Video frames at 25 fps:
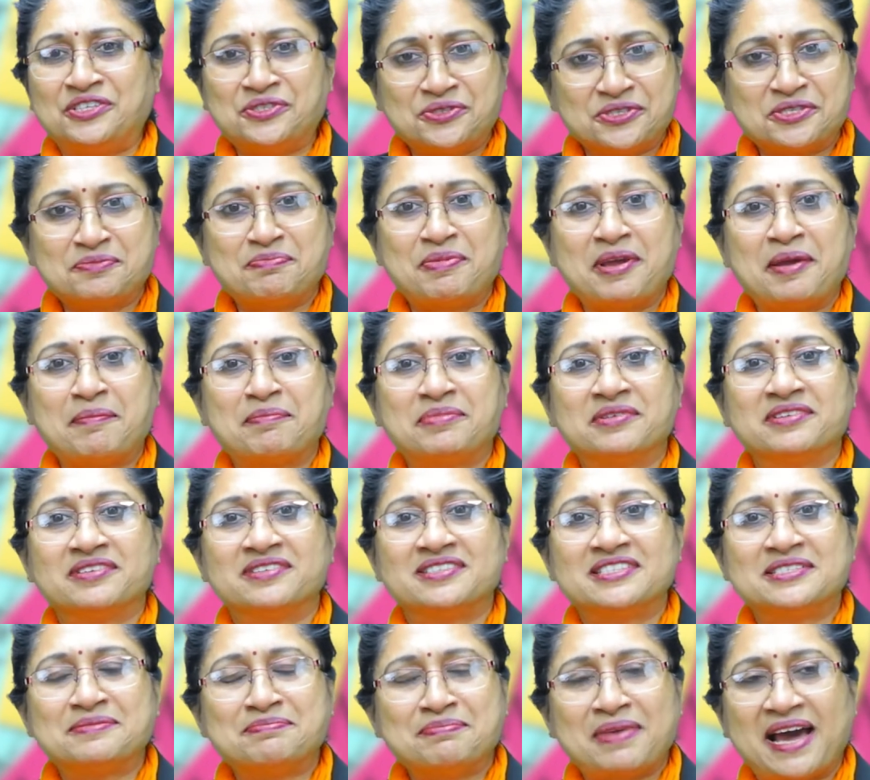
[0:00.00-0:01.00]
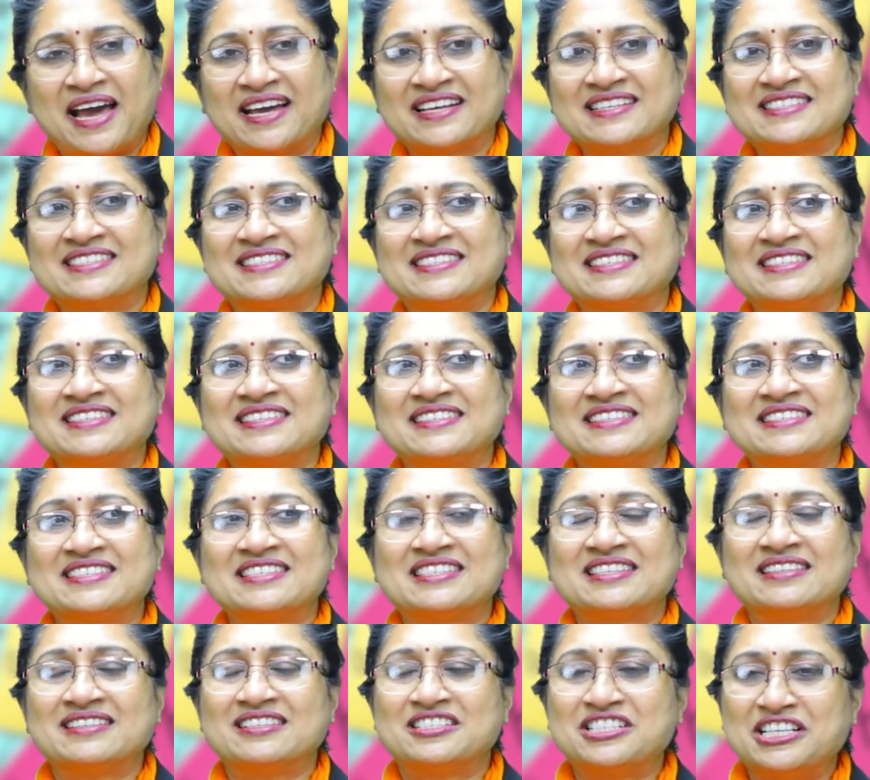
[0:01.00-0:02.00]
newspapers,
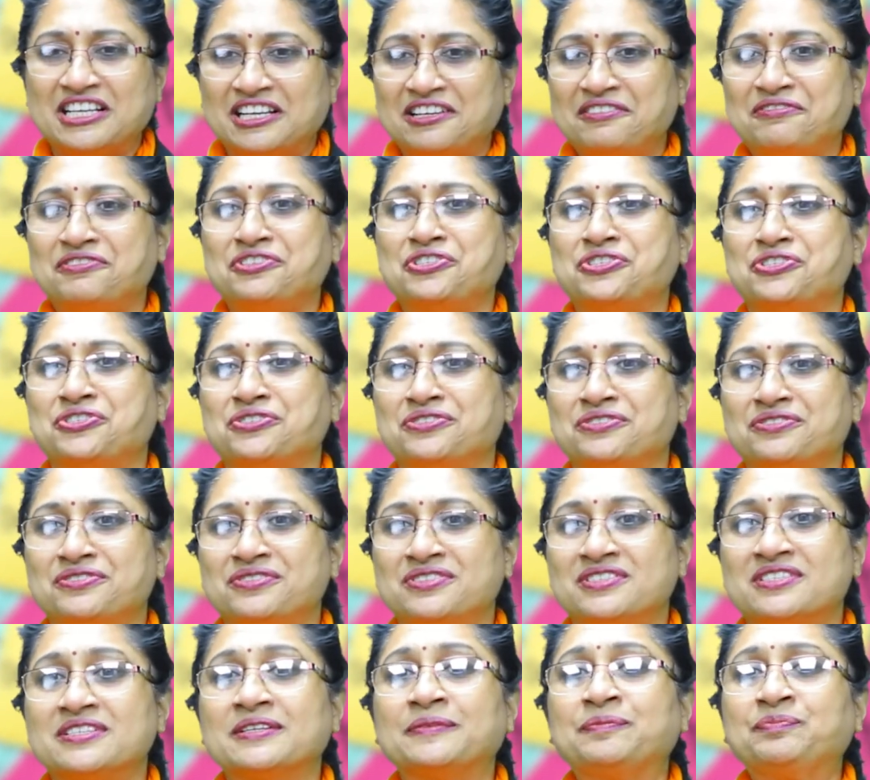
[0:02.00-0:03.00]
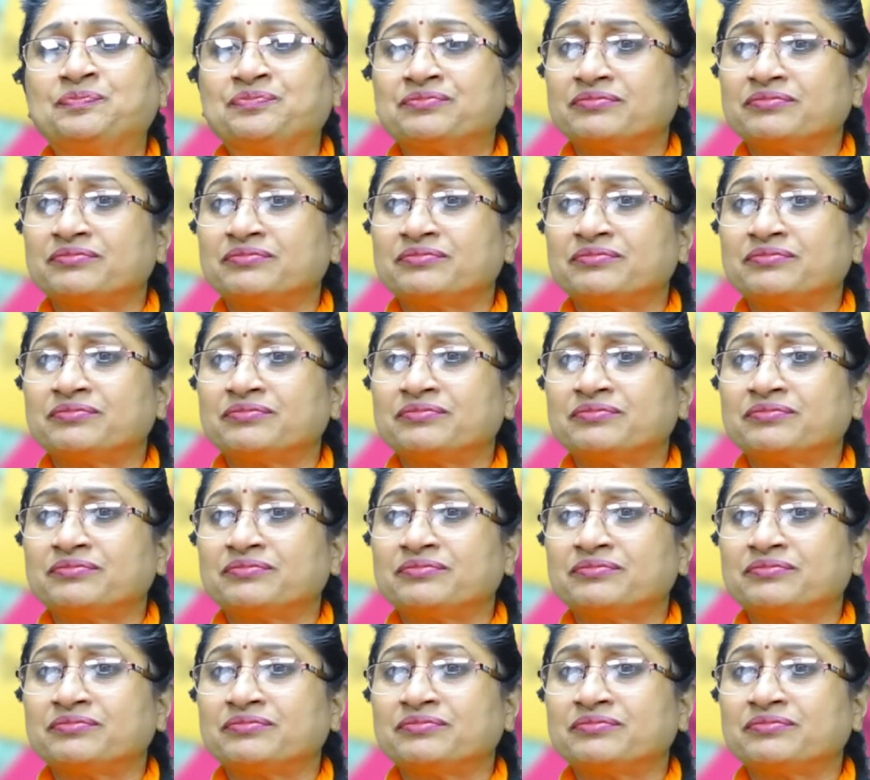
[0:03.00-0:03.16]
magazines, the televisions,